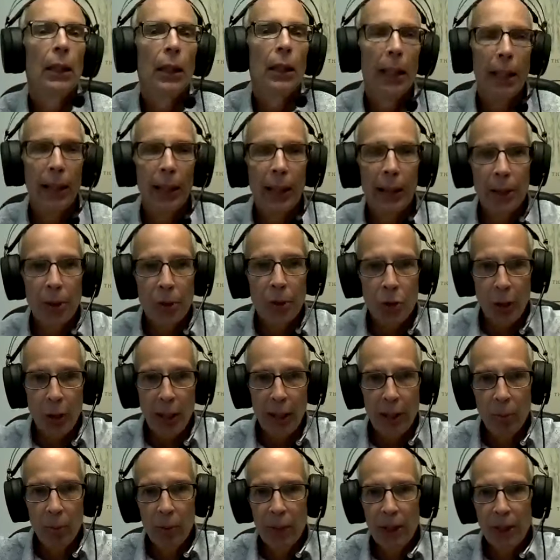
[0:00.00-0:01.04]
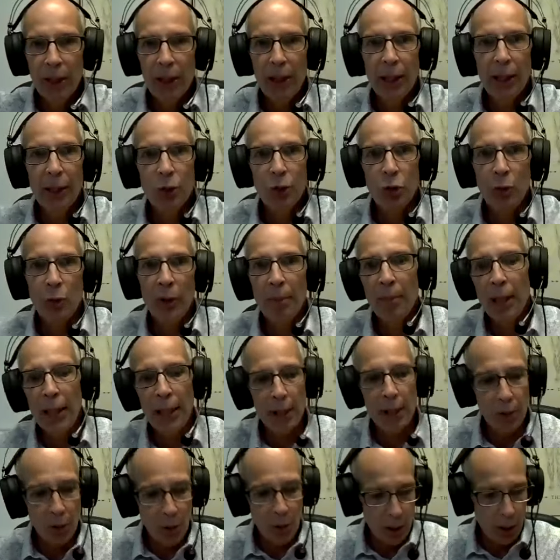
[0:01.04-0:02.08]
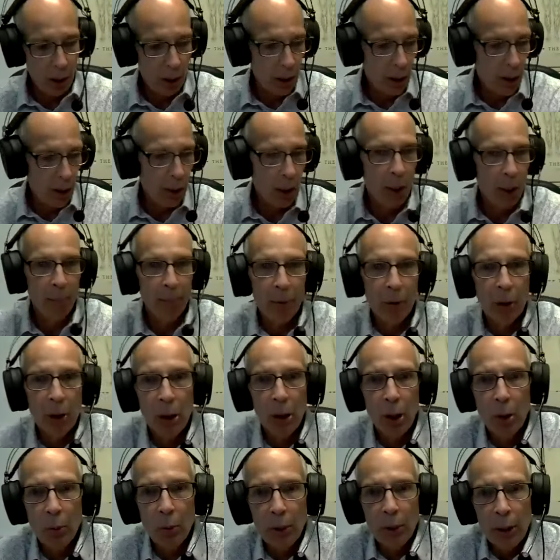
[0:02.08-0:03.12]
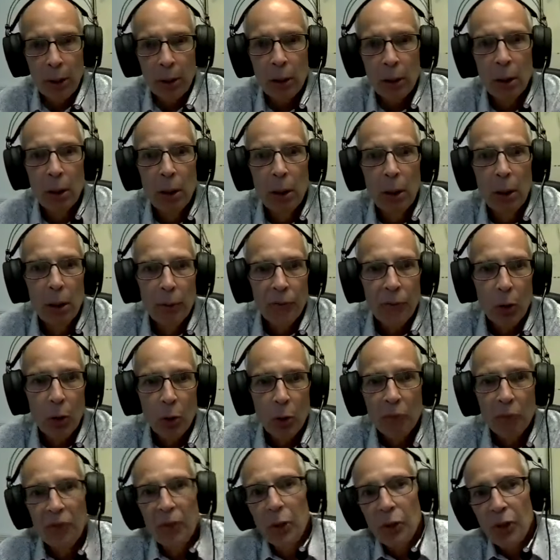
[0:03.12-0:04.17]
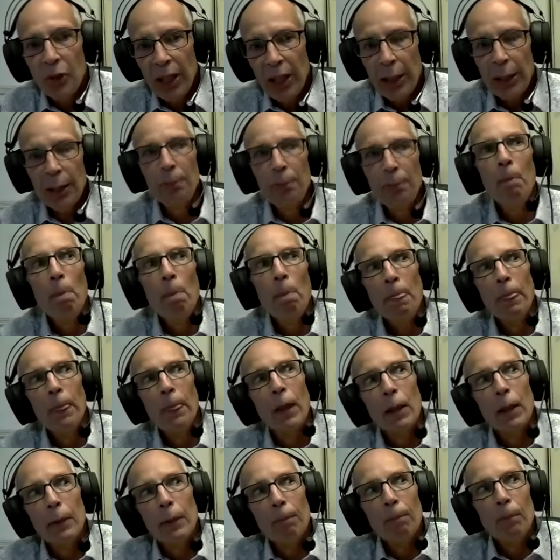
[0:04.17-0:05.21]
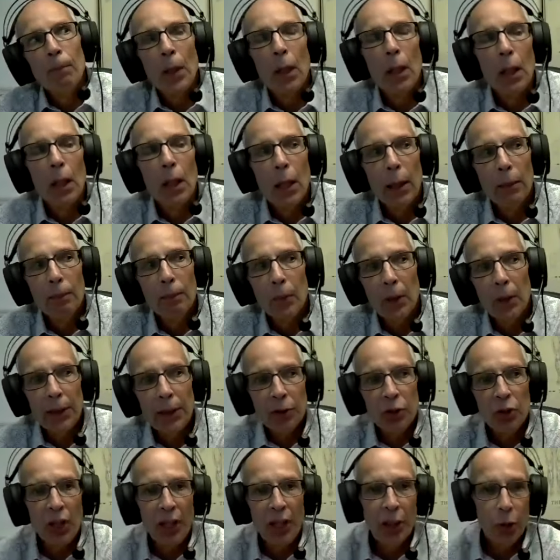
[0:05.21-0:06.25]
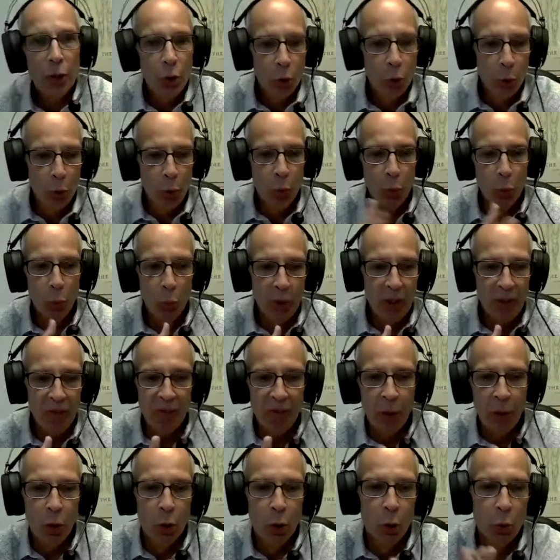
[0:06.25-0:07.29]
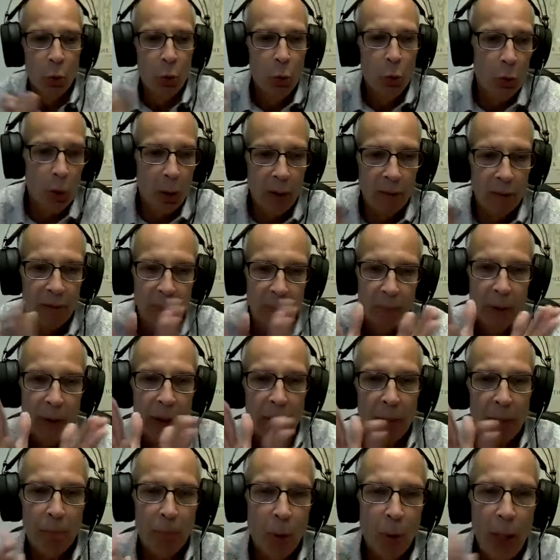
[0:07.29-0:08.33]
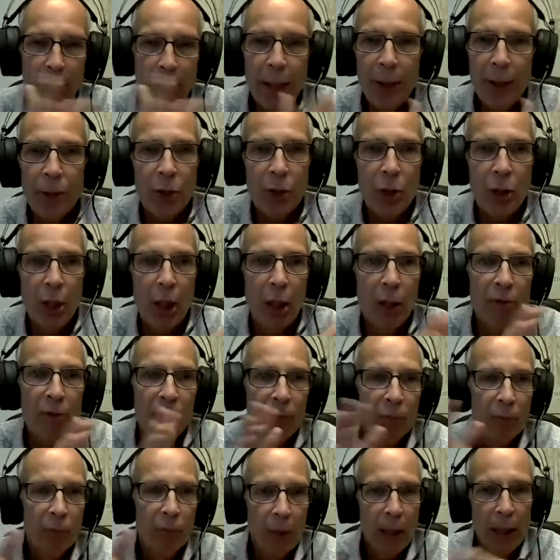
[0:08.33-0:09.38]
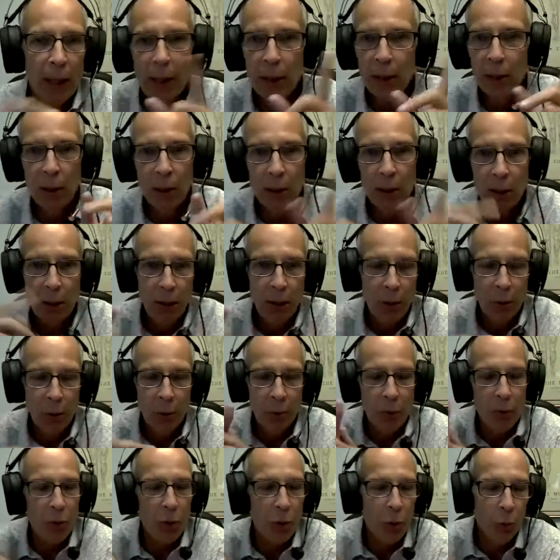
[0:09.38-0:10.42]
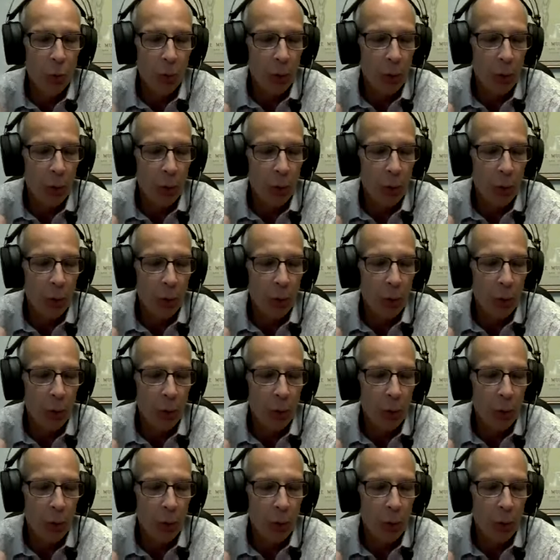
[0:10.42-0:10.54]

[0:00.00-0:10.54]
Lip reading: And then tonight we did extremities, upper and lower. So if you can, let's say, do review of the prior stuff and use